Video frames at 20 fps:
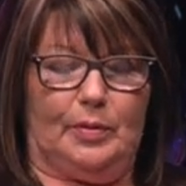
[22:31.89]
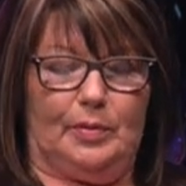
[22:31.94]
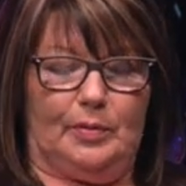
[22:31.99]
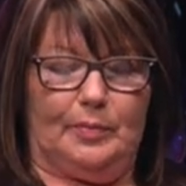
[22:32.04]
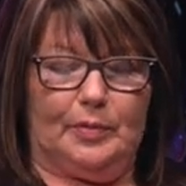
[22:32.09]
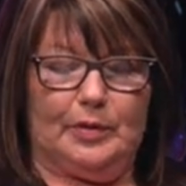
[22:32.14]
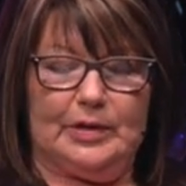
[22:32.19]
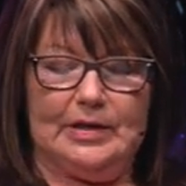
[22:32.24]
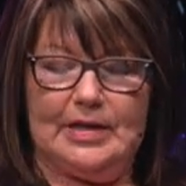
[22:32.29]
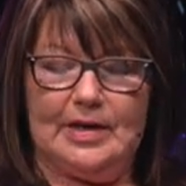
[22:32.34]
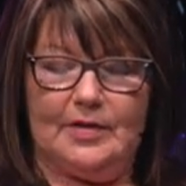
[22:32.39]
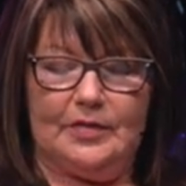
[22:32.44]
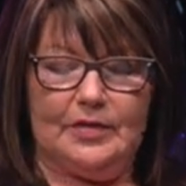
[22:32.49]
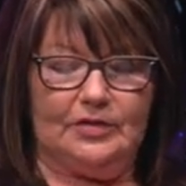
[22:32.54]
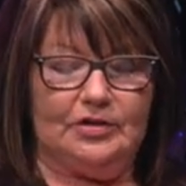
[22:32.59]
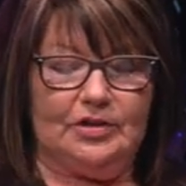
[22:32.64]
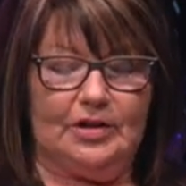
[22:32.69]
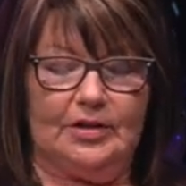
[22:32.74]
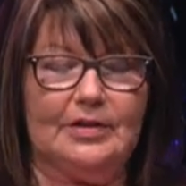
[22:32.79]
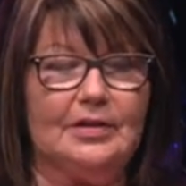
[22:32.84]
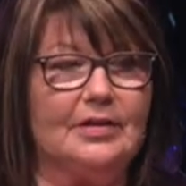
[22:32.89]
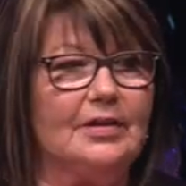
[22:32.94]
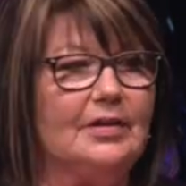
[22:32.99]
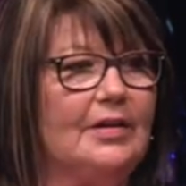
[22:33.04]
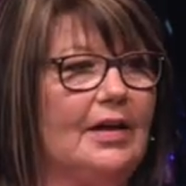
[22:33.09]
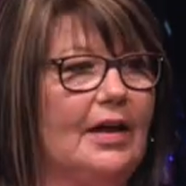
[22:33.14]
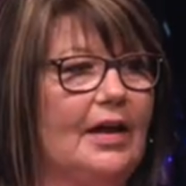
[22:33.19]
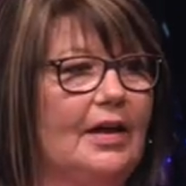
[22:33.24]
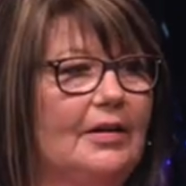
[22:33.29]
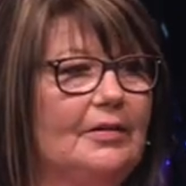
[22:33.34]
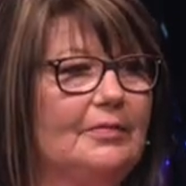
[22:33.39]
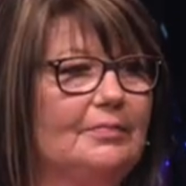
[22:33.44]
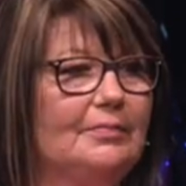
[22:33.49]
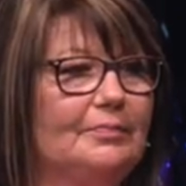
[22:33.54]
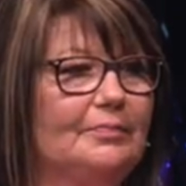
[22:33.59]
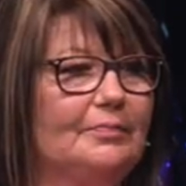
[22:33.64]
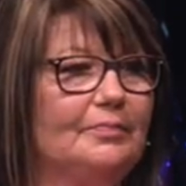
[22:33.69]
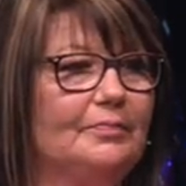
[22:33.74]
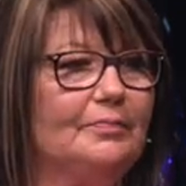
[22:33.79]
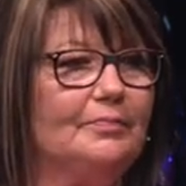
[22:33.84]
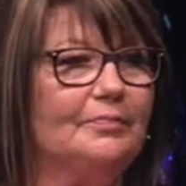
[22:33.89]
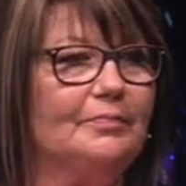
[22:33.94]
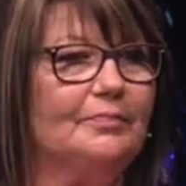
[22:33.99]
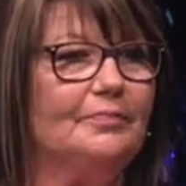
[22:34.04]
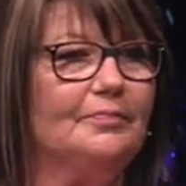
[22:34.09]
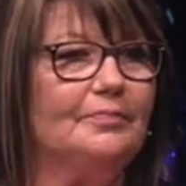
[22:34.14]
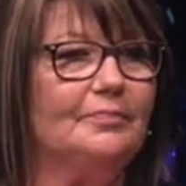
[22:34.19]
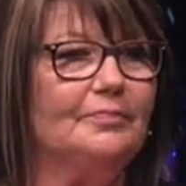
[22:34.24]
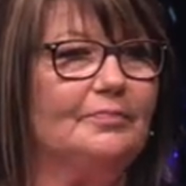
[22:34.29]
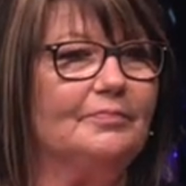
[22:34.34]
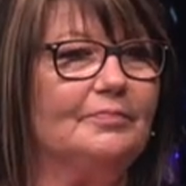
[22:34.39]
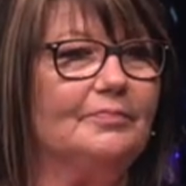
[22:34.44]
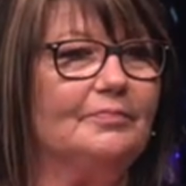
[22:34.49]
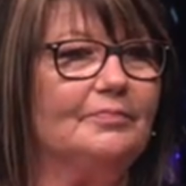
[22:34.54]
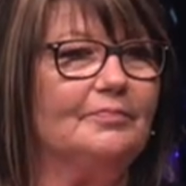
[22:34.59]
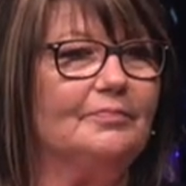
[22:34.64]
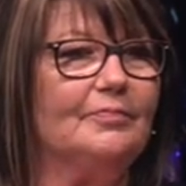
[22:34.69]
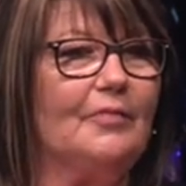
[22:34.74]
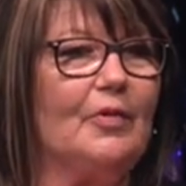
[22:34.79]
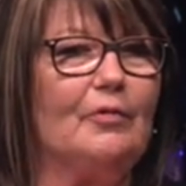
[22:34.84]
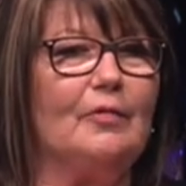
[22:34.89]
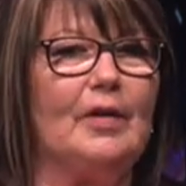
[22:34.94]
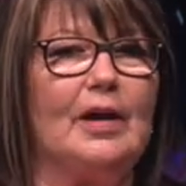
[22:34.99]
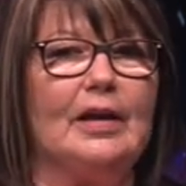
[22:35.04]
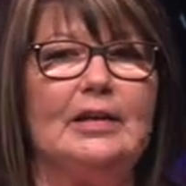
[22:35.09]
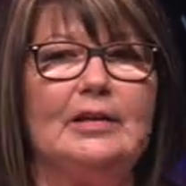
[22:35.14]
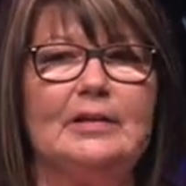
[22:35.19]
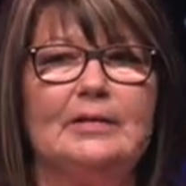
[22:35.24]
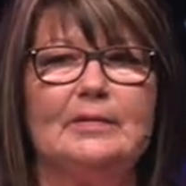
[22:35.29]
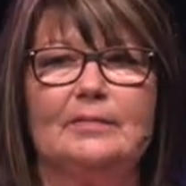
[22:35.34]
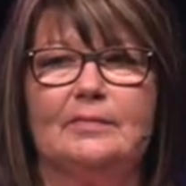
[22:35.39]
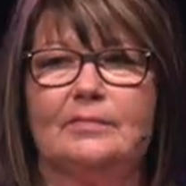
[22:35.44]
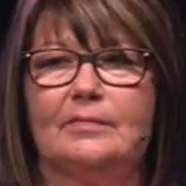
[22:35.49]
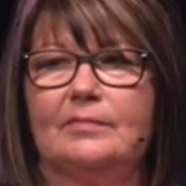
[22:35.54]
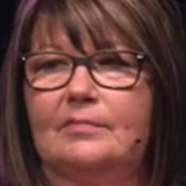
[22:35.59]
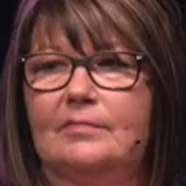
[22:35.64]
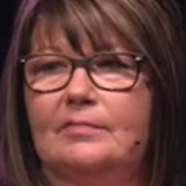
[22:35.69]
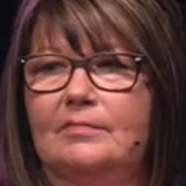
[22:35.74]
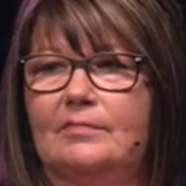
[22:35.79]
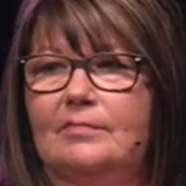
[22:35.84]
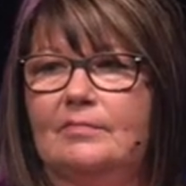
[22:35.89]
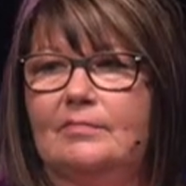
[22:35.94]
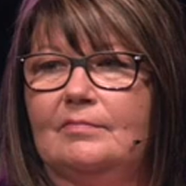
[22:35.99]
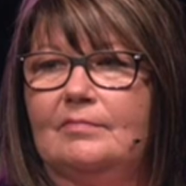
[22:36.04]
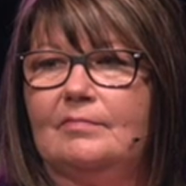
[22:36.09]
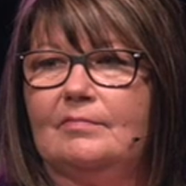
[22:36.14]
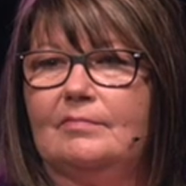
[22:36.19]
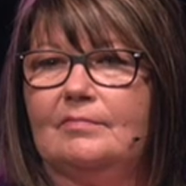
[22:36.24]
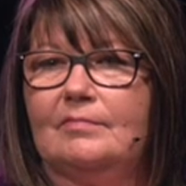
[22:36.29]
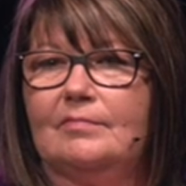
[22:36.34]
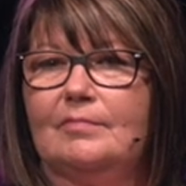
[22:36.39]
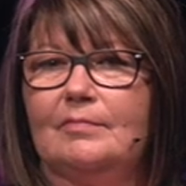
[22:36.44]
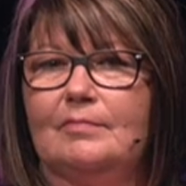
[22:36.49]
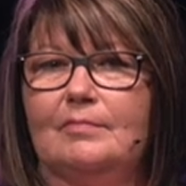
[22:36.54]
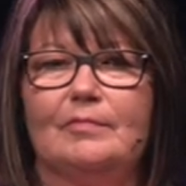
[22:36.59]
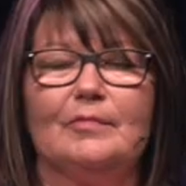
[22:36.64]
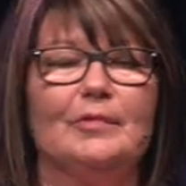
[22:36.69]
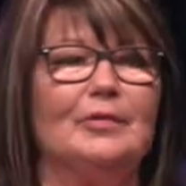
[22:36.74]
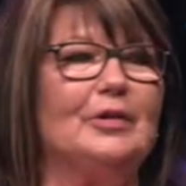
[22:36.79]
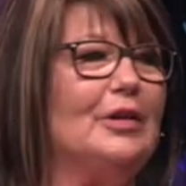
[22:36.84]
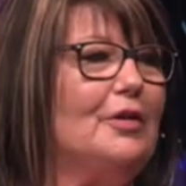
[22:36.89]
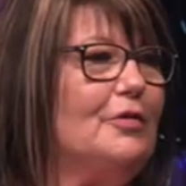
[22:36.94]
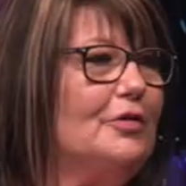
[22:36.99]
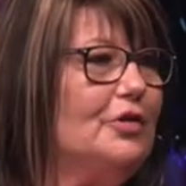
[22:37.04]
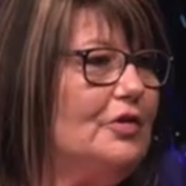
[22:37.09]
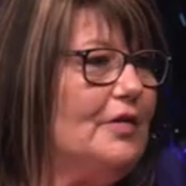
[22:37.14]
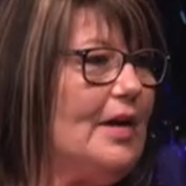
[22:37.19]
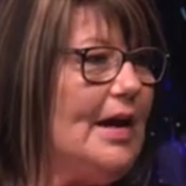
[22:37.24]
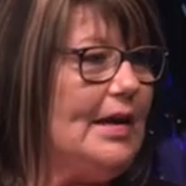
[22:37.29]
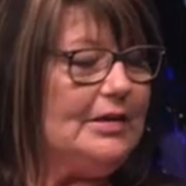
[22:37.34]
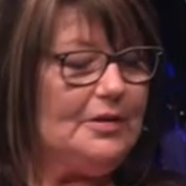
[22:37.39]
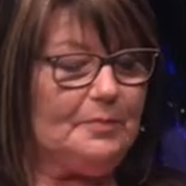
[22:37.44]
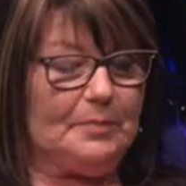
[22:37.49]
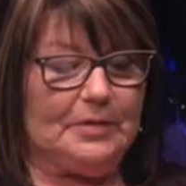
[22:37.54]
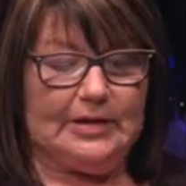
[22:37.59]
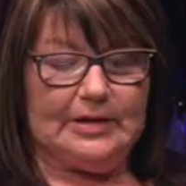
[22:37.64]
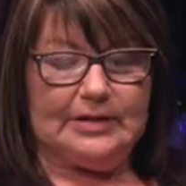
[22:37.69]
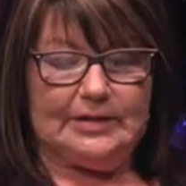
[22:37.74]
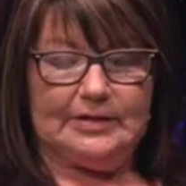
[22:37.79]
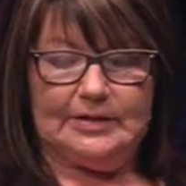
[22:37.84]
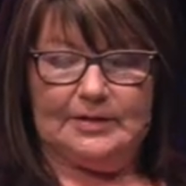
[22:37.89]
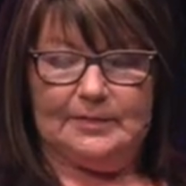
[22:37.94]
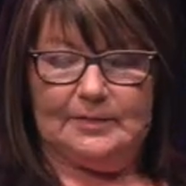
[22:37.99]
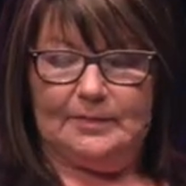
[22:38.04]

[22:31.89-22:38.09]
Breathe out the junk of the day. Ready? Close your eyes, please.